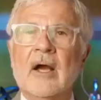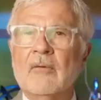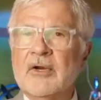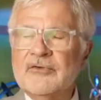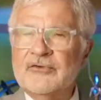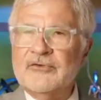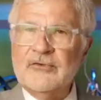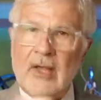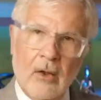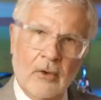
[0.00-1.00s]
I want to
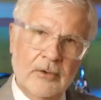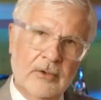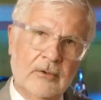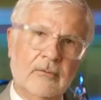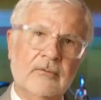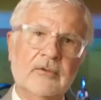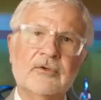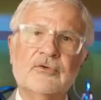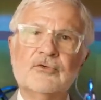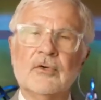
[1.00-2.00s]
sell you
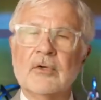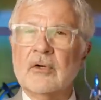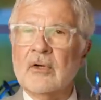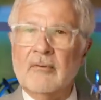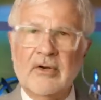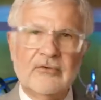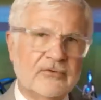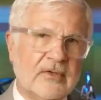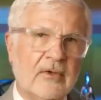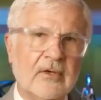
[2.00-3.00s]
this sugar. I want to
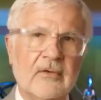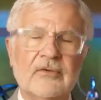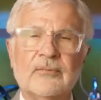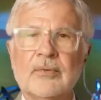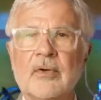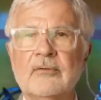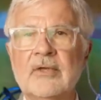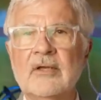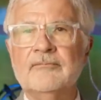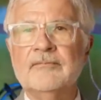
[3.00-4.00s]
sell you this
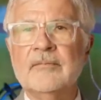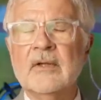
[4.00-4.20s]
protein.